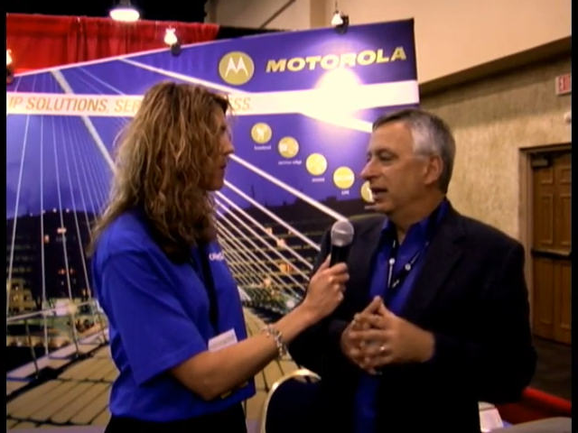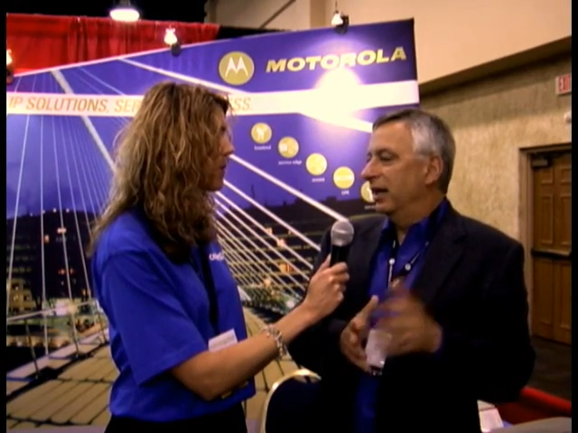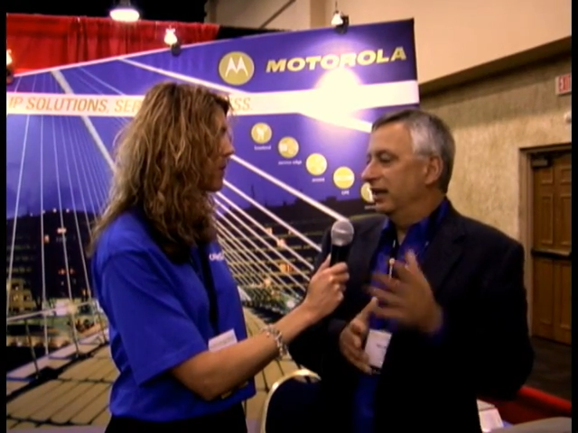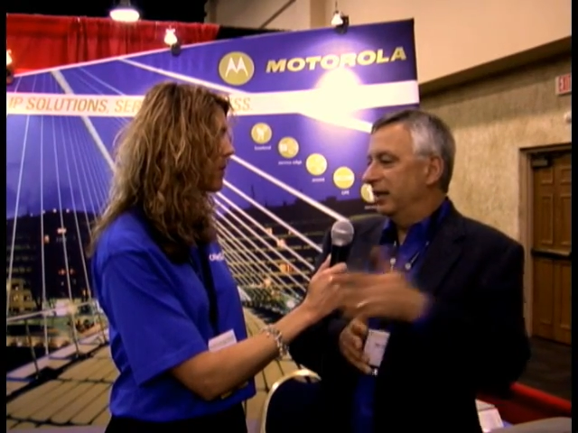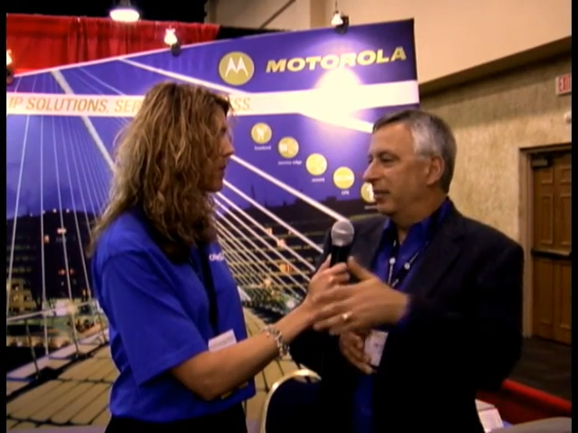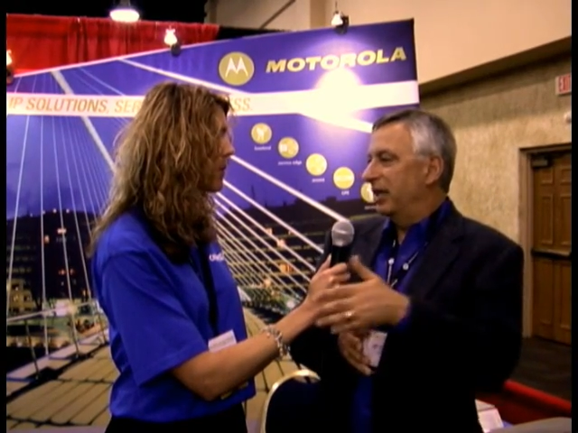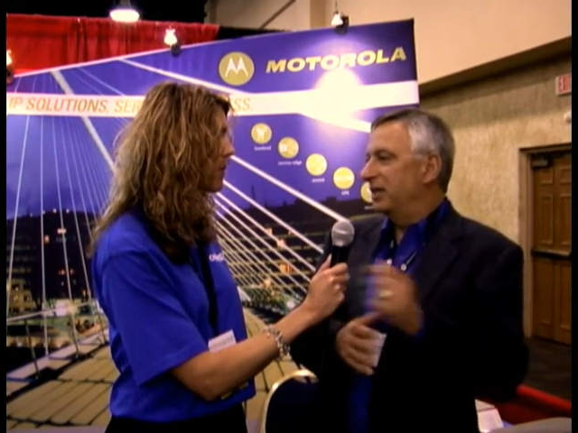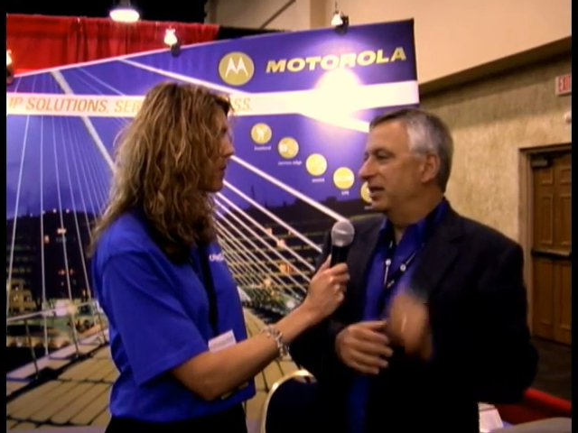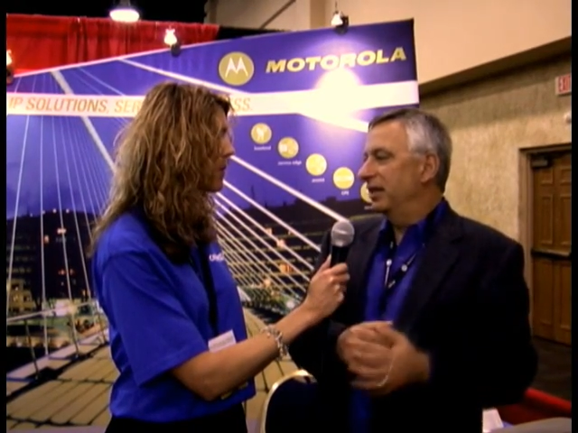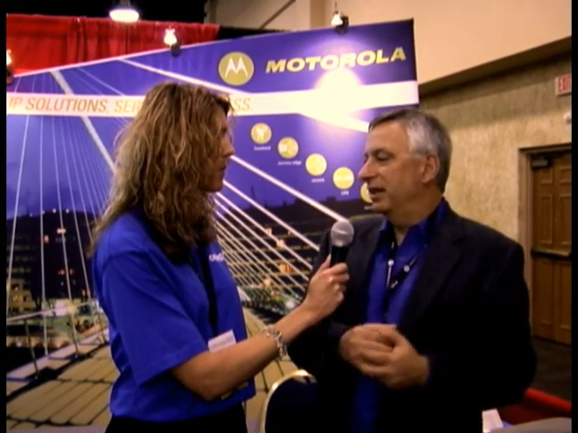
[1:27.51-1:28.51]
As I
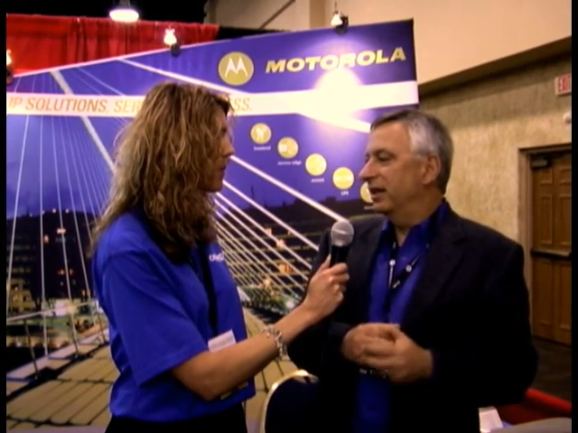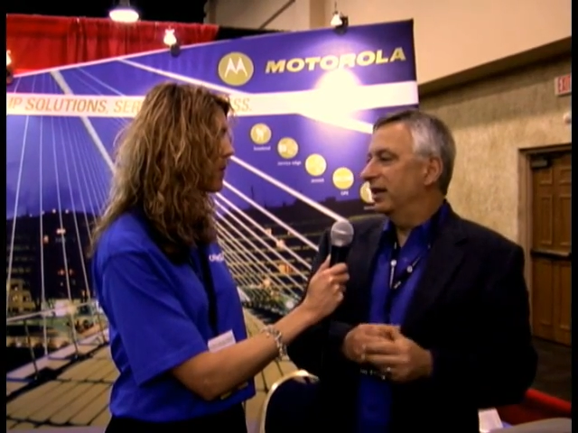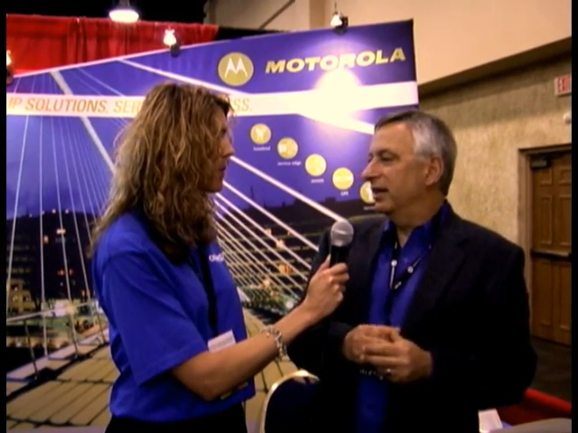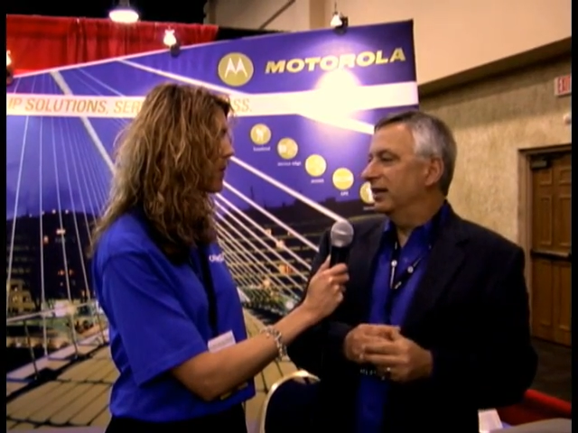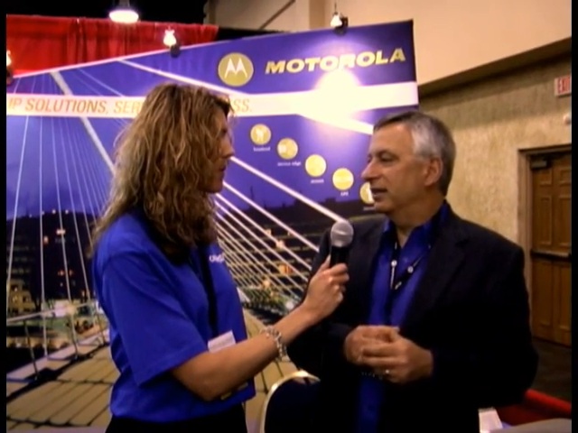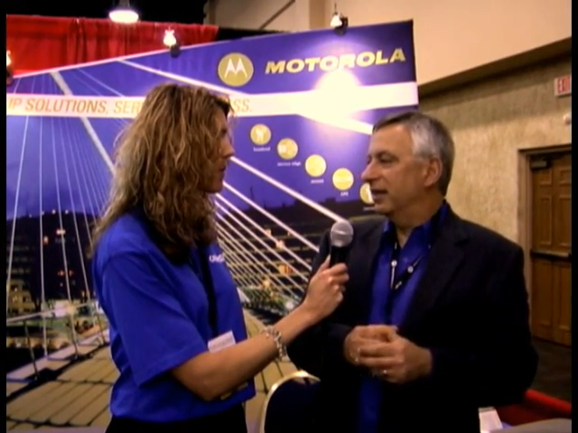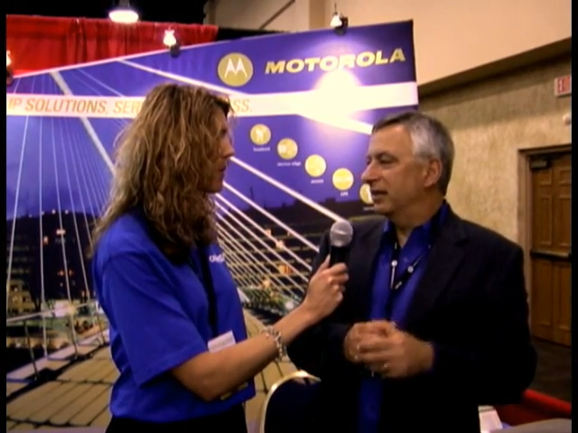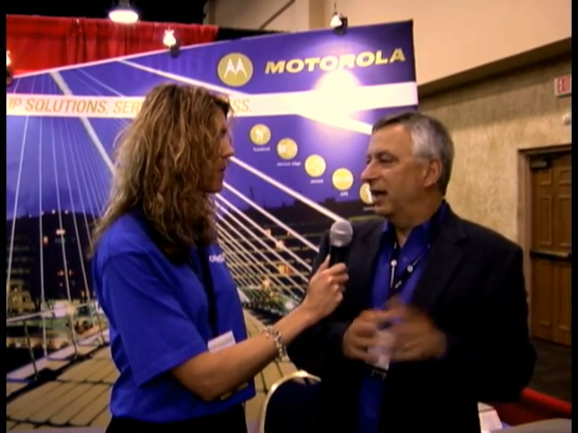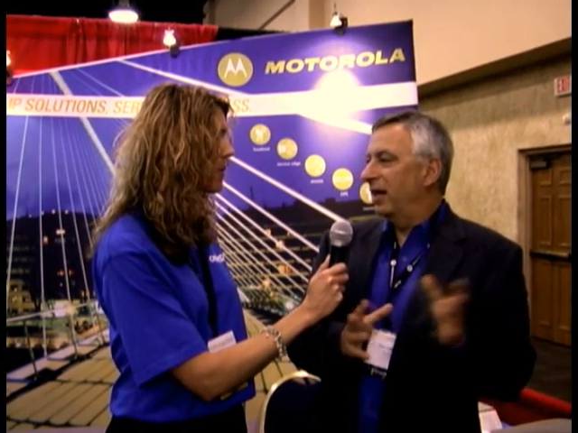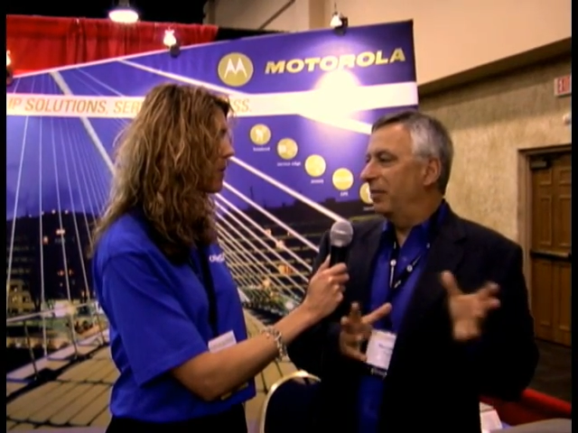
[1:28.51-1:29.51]
mentioned, the
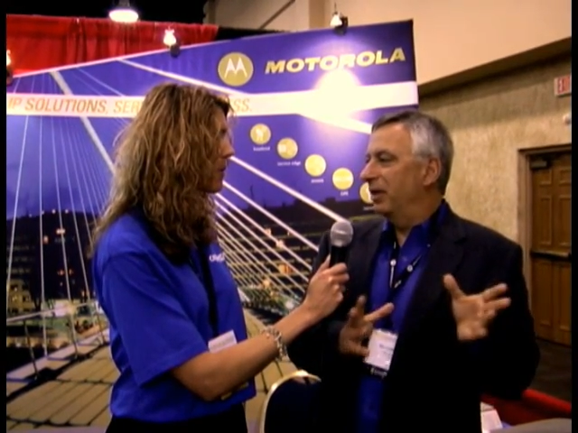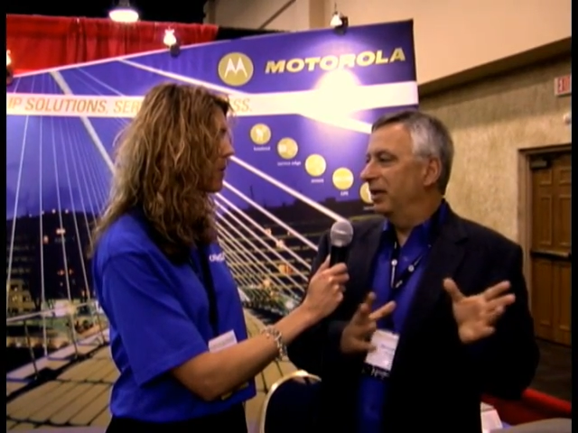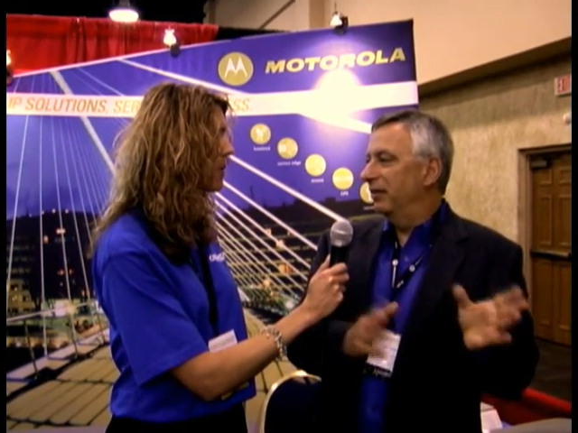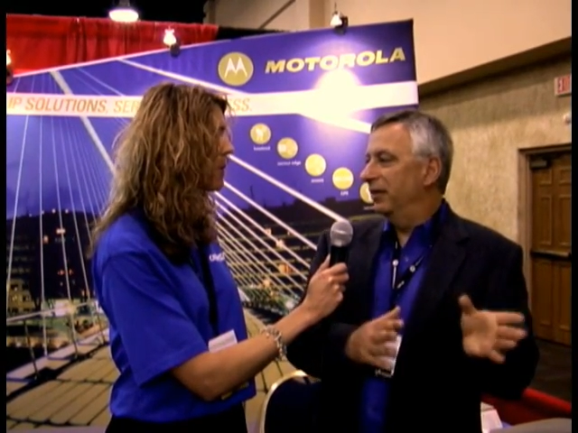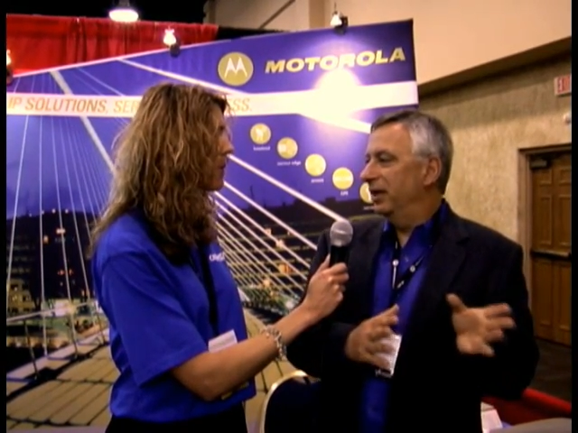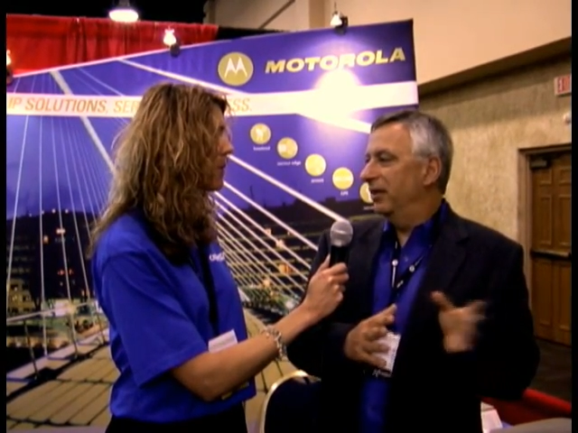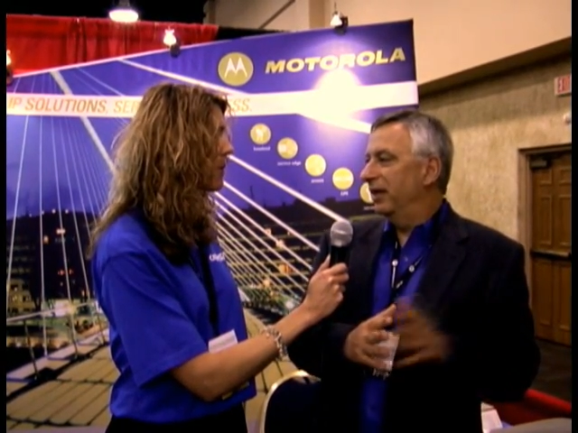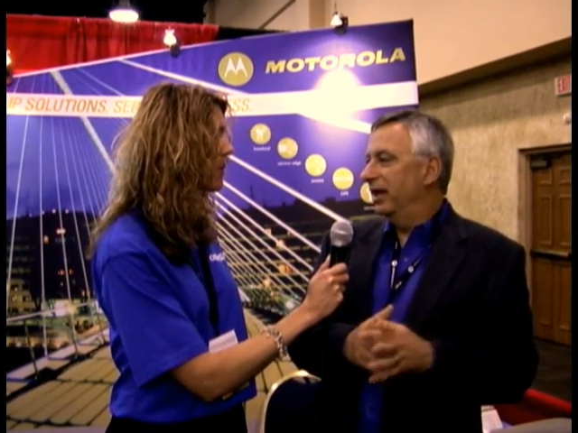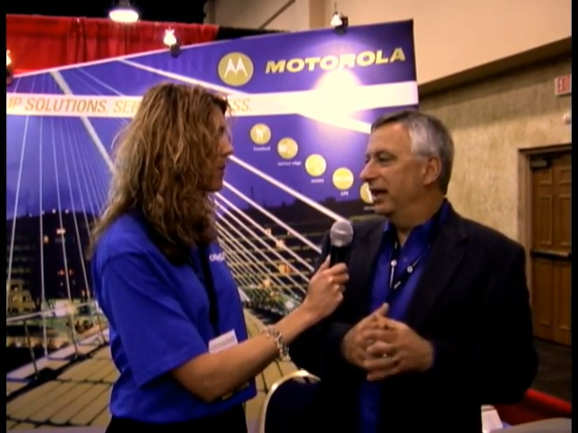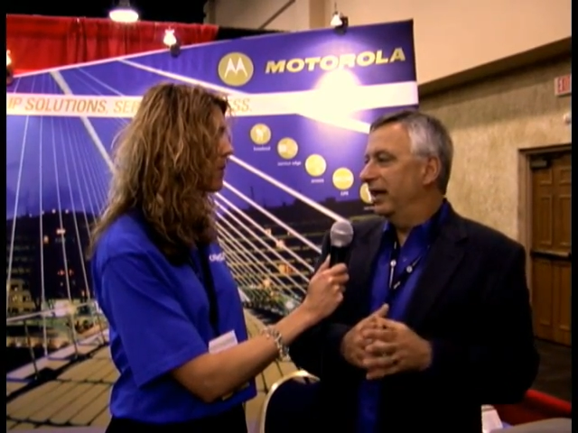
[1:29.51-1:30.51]
set-top and the video
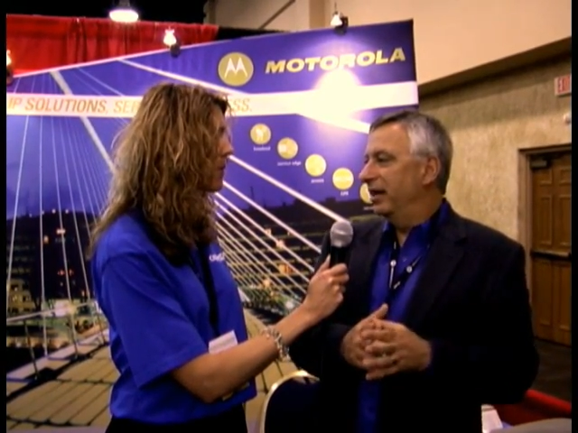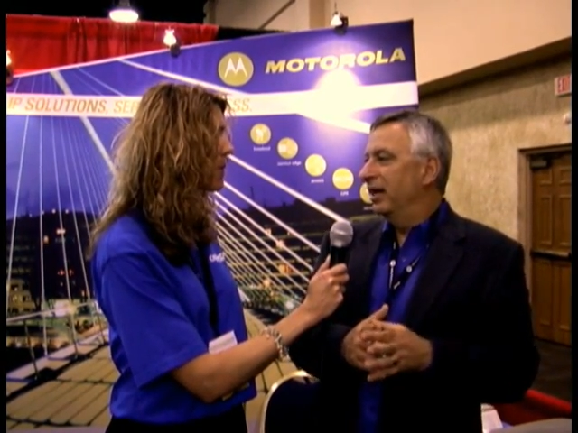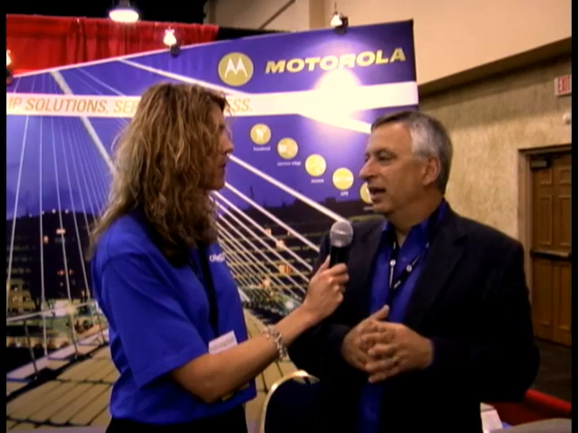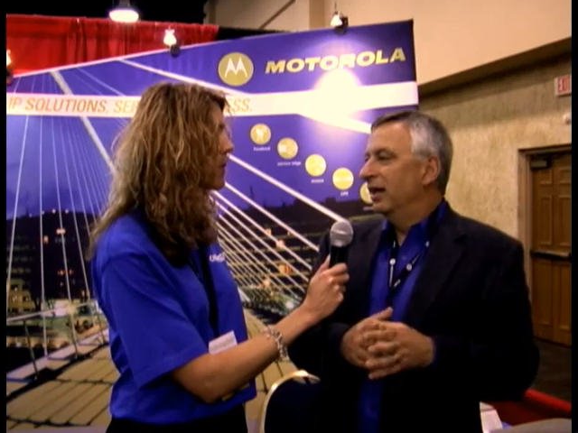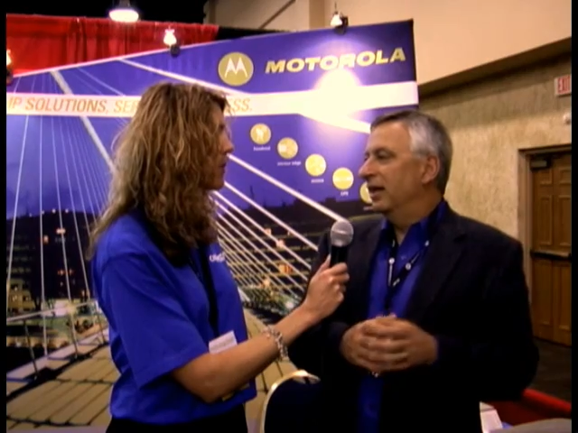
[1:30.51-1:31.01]
head-end,